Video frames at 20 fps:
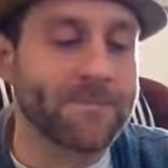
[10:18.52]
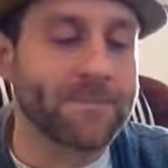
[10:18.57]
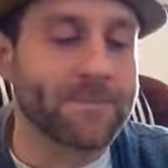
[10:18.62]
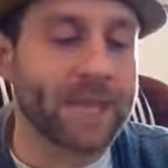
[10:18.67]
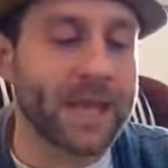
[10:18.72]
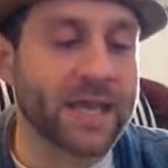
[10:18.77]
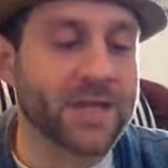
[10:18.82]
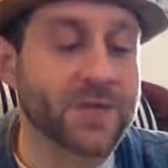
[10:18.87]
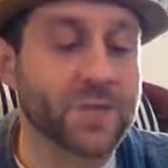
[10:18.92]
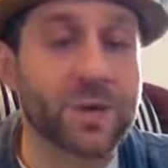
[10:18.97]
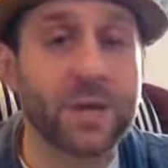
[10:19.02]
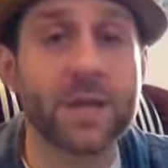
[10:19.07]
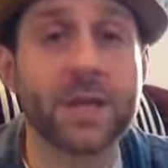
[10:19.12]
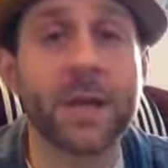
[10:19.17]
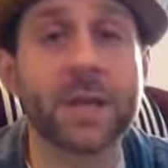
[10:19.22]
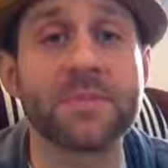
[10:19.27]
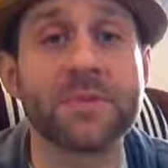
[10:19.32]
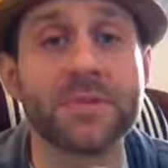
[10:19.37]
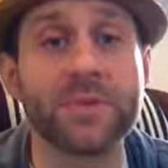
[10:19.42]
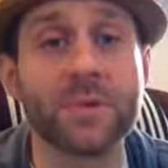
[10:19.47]
It's really
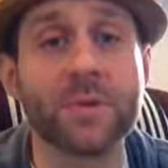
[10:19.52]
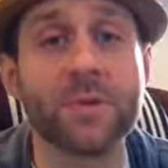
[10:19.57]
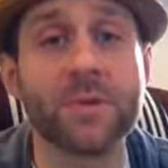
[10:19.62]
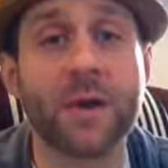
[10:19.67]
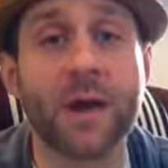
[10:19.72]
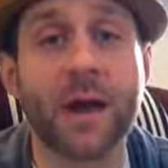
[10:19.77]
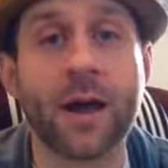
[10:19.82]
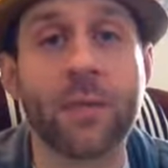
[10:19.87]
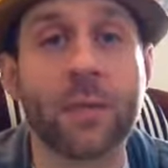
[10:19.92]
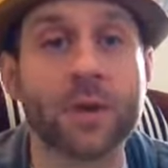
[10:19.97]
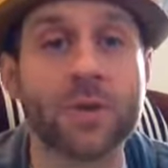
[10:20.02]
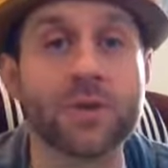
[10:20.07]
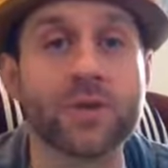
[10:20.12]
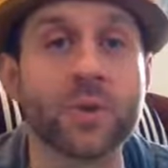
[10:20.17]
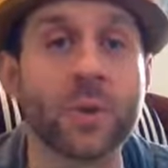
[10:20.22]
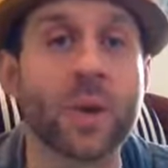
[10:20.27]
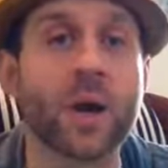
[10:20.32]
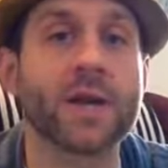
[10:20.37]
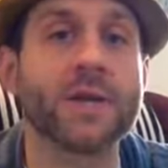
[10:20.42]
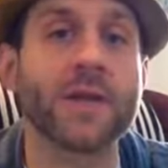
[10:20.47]
up to you how much you
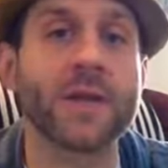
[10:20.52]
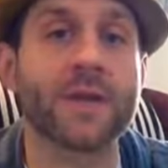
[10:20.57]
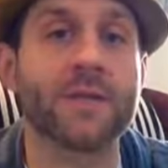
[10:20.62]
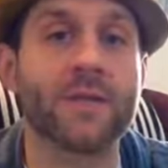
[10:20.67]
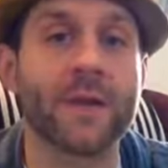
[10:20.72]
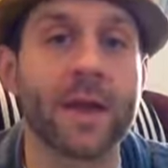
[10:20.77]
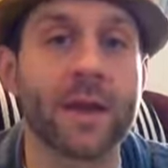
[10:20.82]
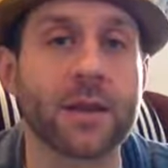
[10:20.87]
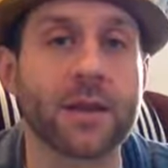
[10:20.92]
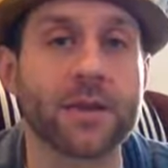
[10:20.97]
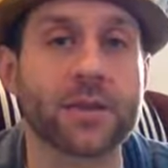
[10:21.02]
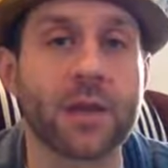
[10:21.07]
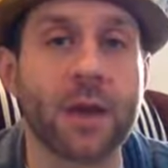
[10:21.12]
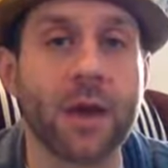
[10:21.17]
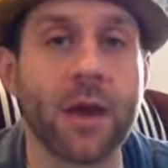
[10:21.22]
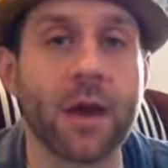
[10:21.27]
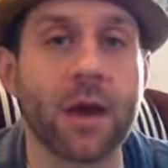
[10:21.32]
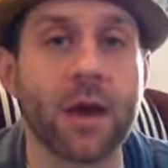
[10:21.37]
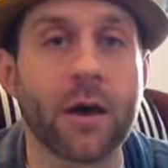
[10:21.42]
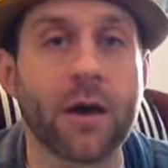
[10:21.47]
want to take advantage
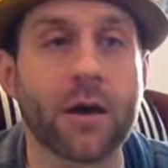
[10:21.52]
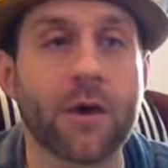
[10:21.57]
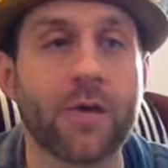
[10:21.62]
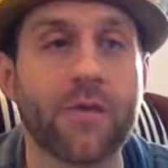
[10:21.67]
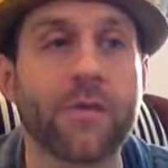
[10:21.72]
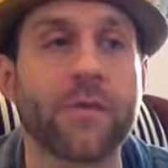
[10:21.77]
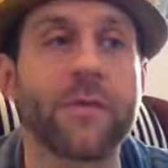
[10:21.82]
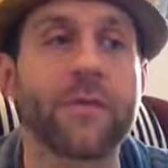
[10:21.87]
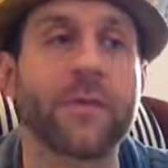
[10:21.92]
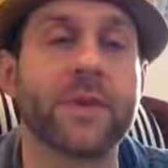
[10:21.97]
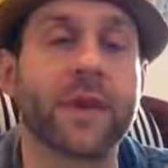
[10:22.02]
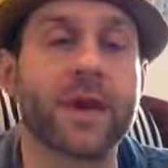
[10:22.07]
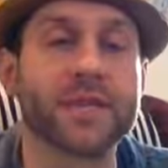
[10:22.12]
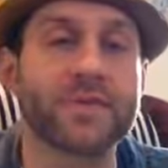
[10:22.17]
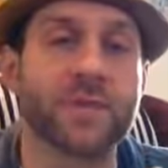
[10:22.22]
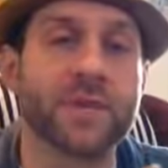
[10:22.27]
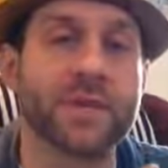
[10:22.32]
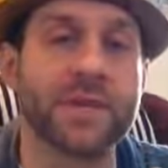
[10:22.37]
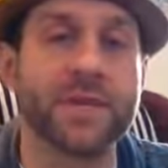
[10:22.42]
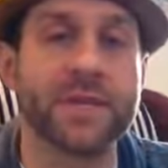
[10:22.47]
of the
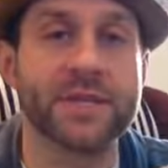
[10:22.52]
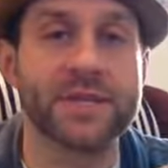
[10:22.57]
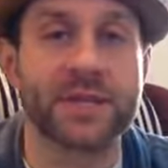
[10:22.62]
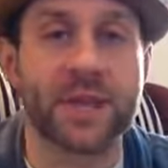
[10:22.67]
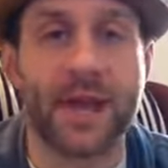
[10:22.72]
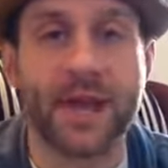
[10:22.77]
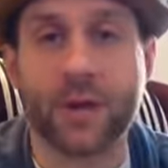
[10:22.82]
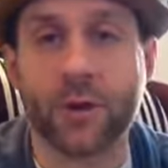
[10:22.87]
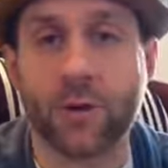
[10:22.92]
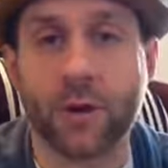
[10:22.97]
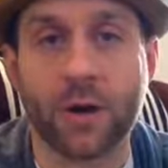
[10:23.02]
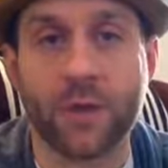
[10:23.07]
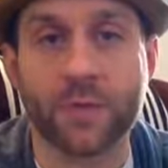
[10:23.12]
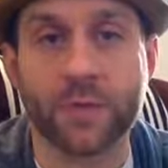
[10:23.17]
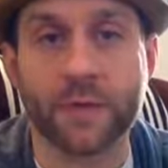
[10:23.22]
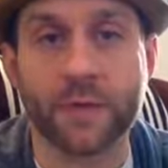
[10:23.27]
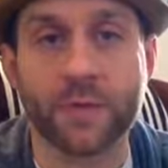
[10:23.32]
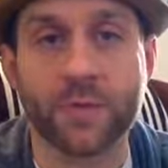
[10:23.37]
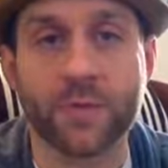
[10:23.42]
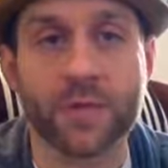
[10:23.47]
expertise that I can offer you,